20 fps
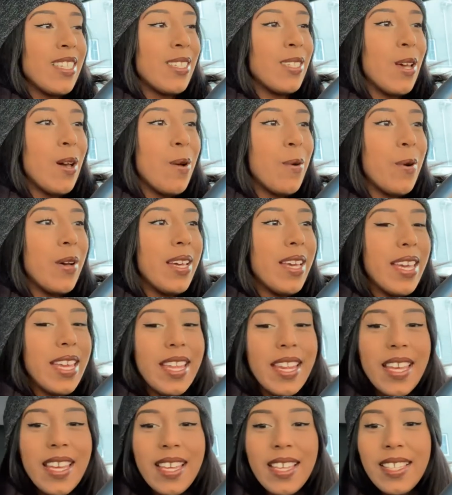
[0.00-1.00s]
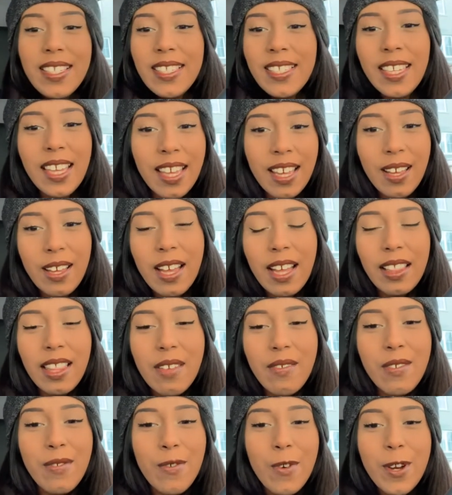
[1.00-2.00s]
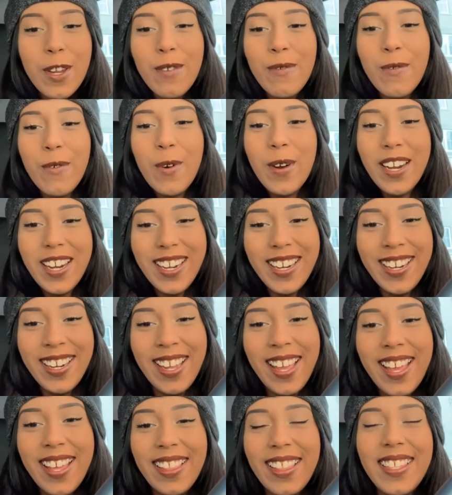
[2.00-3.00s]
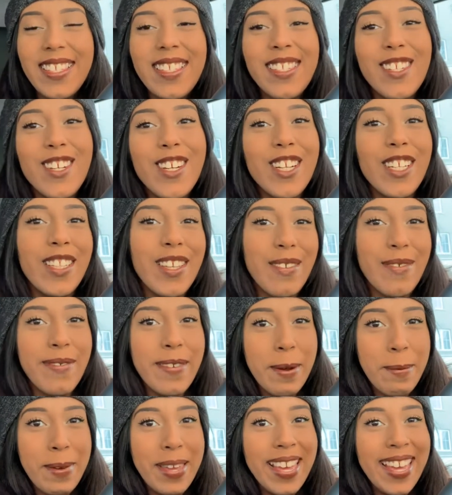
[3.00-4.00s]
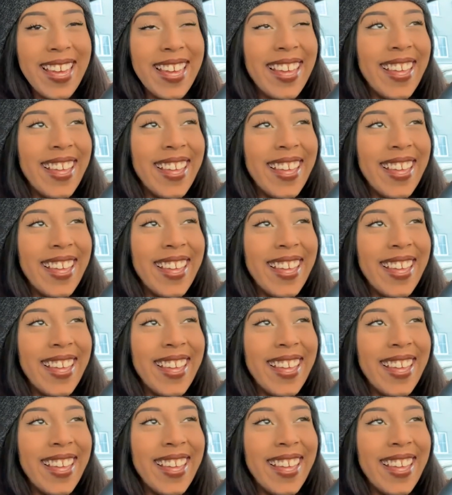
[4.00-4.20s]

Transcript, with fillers: so it is 11.44. This is early for me.